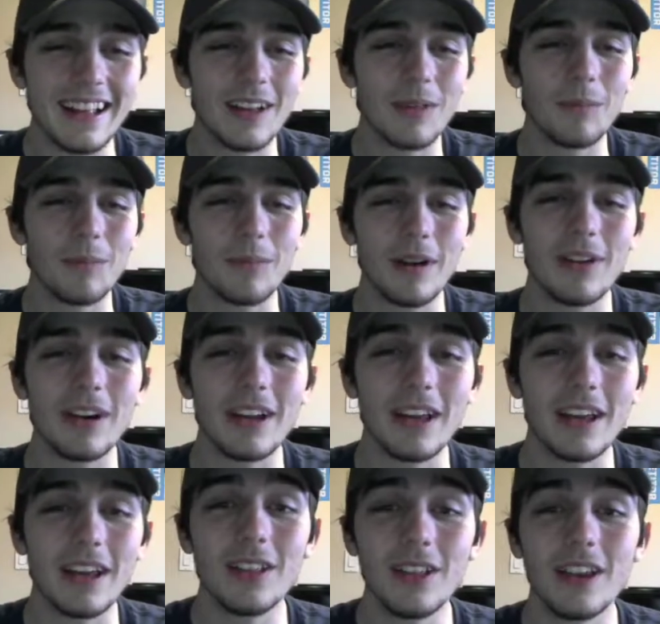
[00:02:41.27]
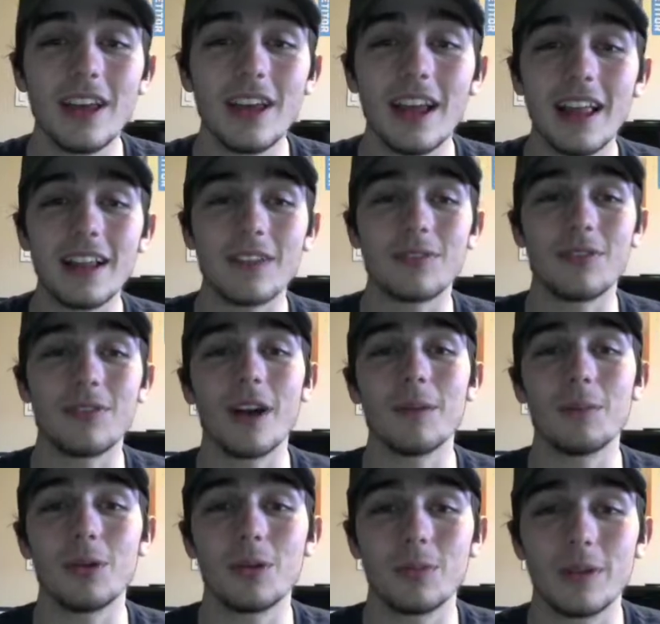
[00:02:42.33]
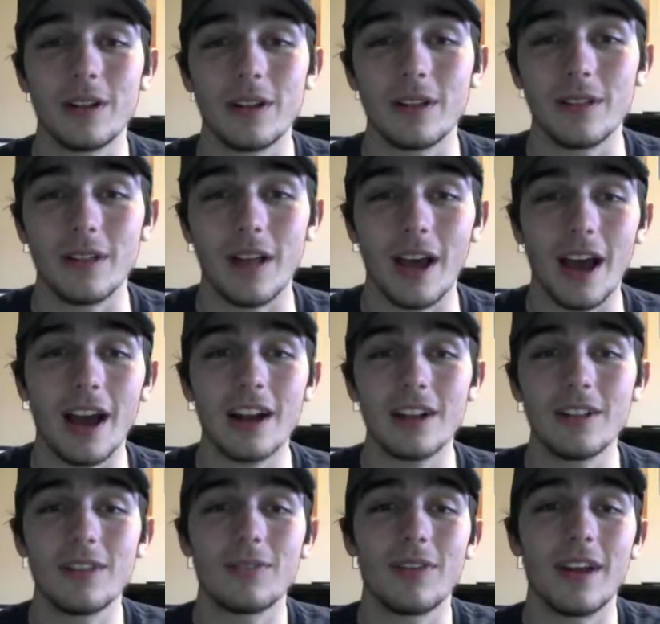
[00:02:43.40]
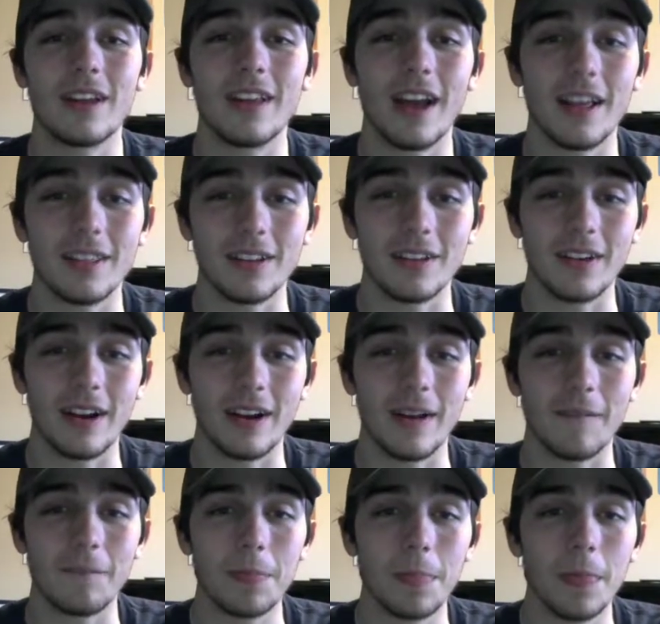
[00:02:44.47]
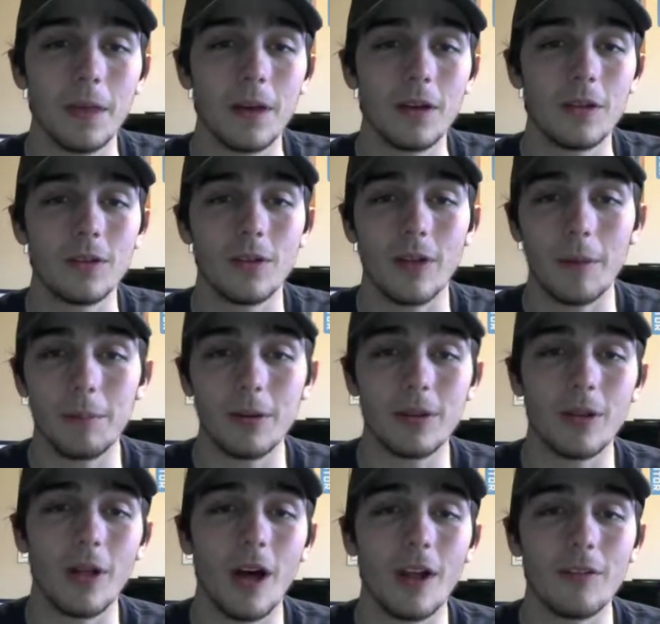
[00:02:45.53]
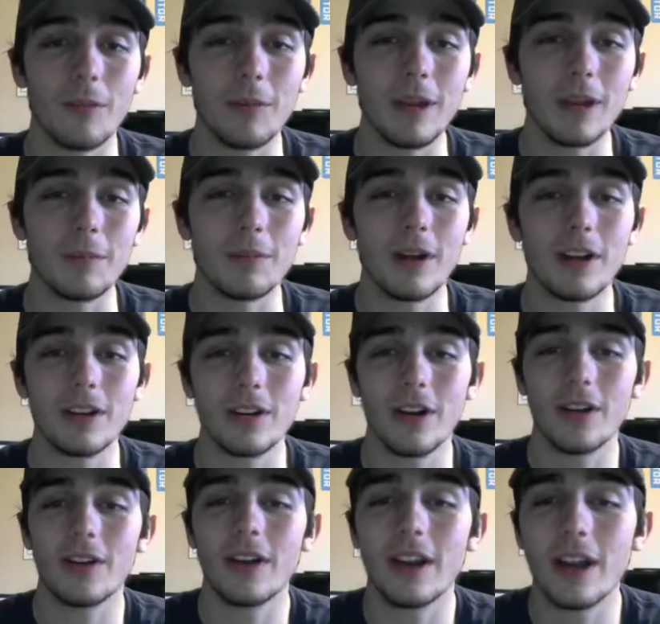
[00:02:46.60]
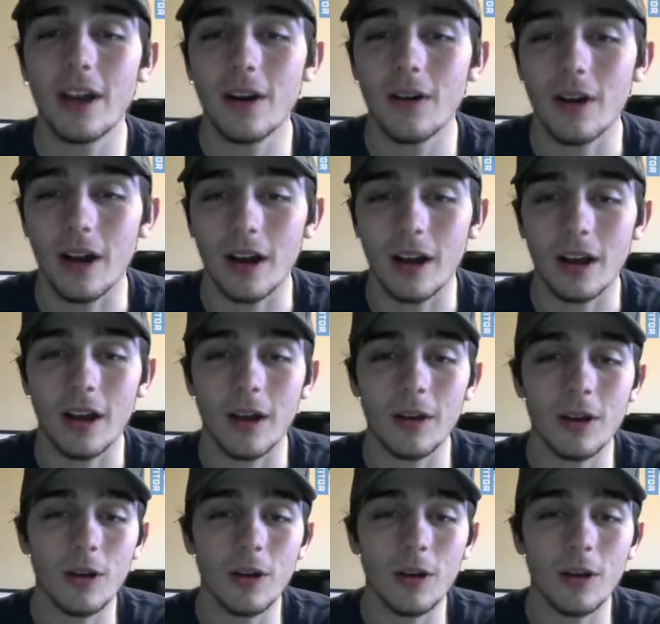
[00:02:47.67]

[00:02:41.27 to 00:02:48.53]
Braviary is going to get that Defiant boost, which is actually fantastic right now. So that puts a lot of immediate pressure on right now. I'm going to go